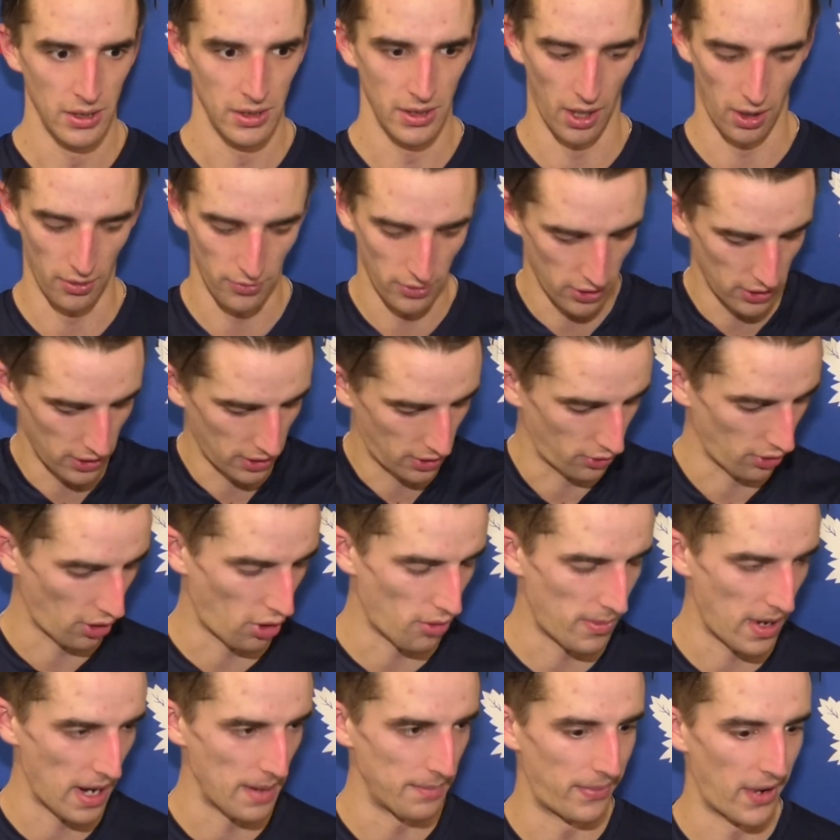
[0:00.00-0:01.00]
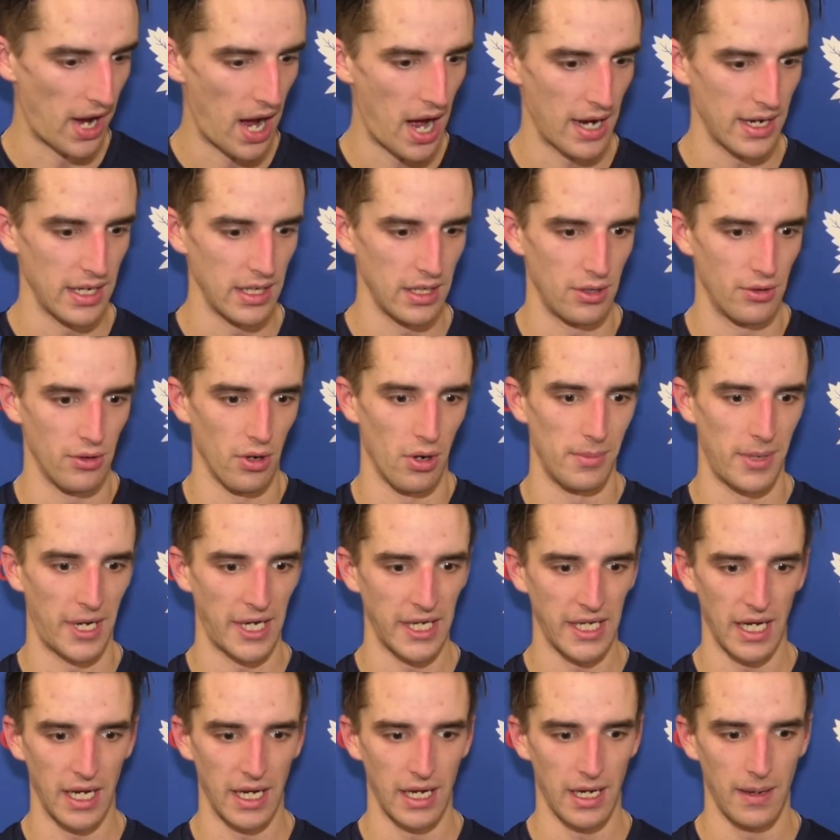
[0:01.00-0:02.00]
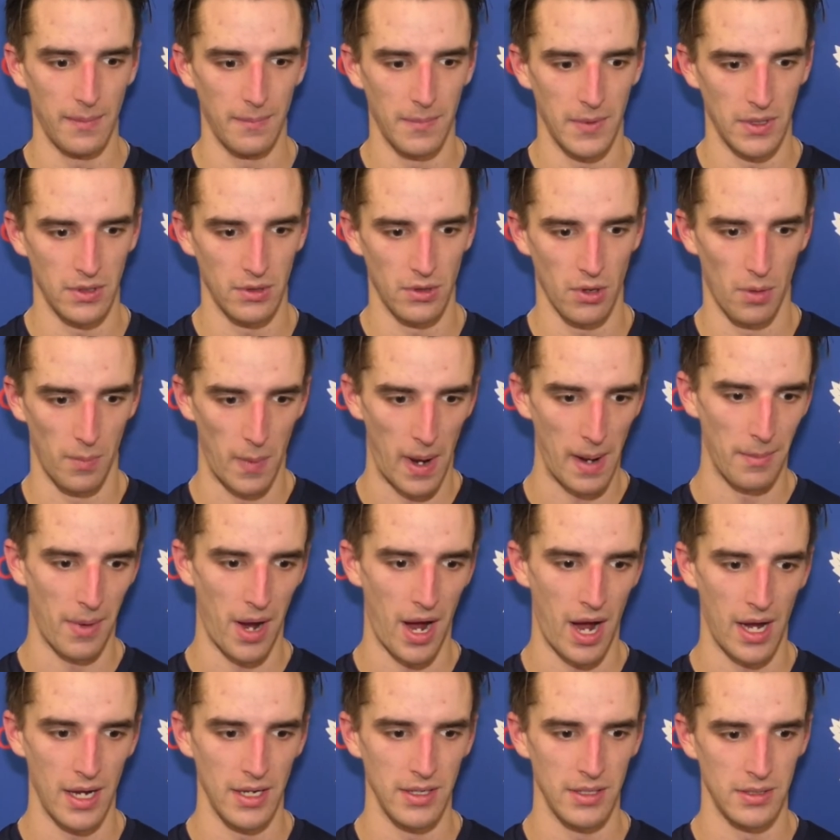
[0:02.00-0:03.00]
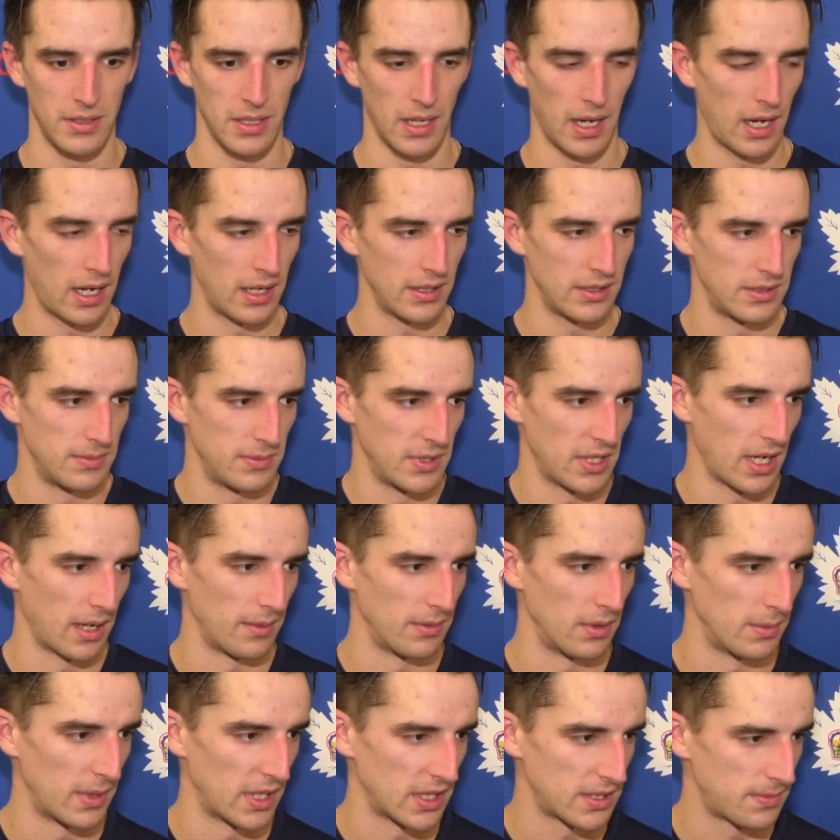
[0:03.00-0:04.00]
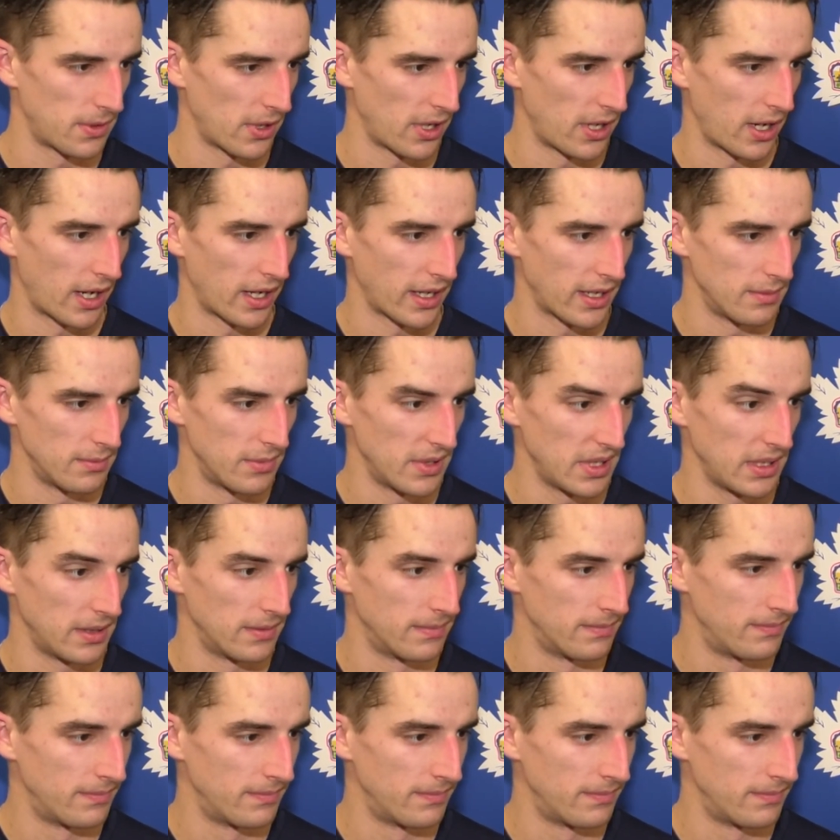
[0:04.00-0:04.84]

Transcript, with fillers: You know, really grow my body, grow my game, and grow my mind to become the best player I can be.